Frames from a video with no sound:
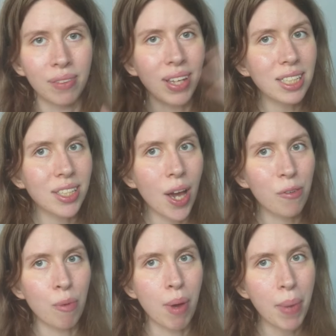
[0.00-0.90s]
Leviton
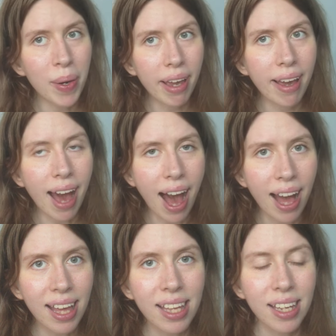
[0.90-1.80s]
from
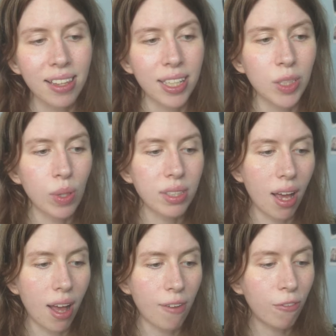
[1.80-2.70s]
America. This was
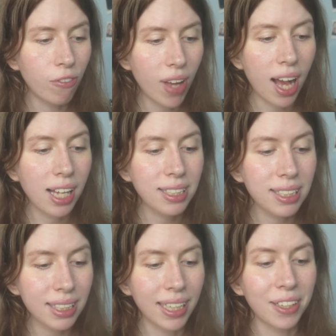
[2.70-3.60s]
her
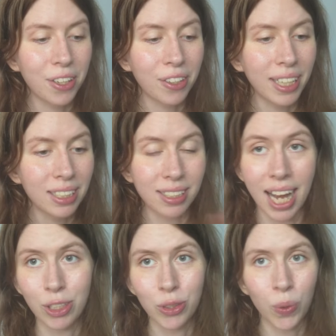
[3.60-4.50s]
first senior
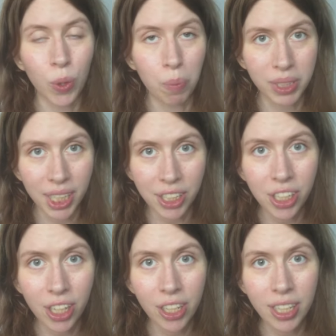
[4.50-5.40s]
international
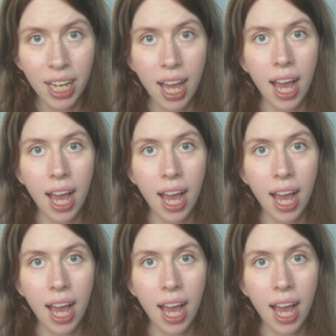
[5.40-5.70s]
competition,